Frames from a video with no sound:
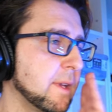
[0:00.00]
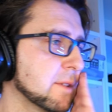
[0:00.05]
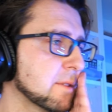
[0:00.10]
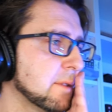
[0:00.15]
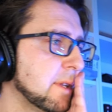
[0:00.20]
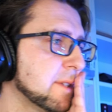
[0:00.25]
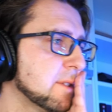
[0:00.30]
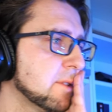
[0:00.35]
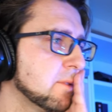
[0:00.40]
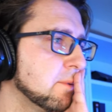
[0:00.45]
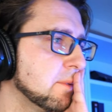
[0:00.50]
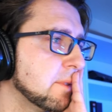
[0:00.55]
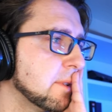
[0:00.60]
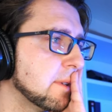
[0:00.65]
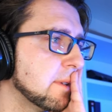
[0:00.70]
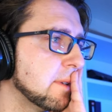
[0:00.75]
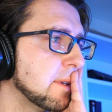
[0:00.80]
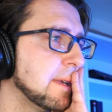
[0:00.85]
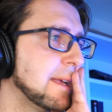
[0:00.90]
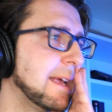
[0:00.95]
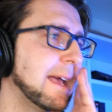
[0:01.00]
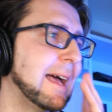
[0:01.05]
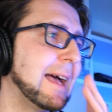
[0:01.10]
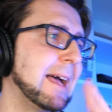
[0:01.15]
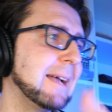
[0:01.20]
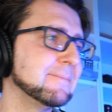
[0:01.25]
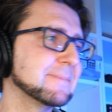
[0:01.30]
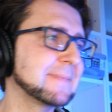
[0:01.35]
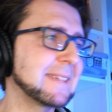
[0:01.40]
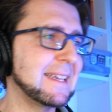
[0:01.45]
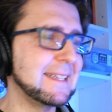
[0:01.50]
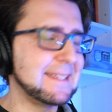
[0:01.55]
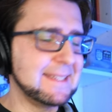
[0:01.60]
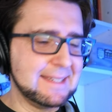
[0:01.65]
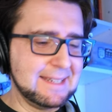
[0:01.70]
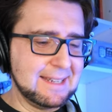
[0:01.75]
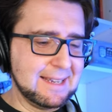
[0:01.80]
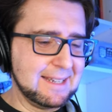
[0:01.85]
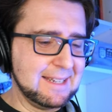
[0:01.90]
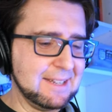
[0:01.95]
So let's do the ah, I
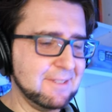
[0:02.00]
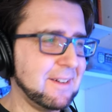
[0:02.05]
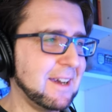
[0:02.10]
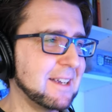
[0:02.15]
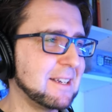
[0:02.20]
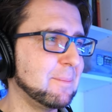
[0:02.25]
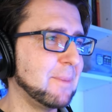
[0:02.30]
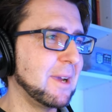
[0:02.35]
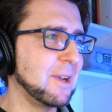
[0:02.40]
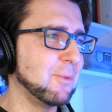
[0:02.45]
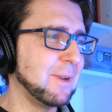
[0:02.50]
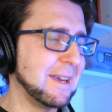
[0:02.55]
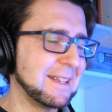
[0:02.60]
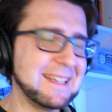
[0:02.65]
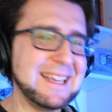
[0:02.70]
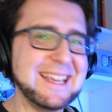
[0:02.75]
see. I divided by one.